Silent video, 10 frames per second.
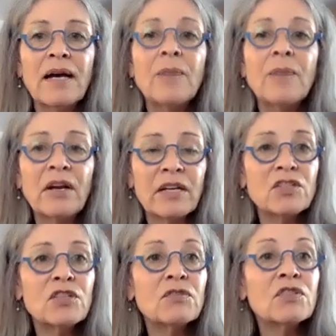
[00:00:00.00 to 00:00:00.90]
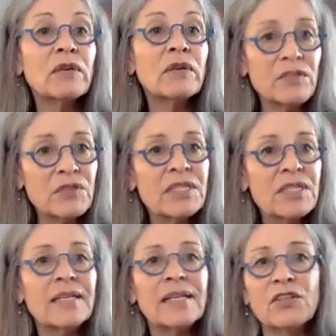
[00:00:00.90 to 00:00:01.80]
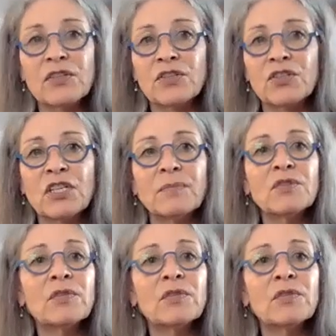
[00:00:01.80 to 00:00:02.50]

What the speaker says: American students who are interested in internships,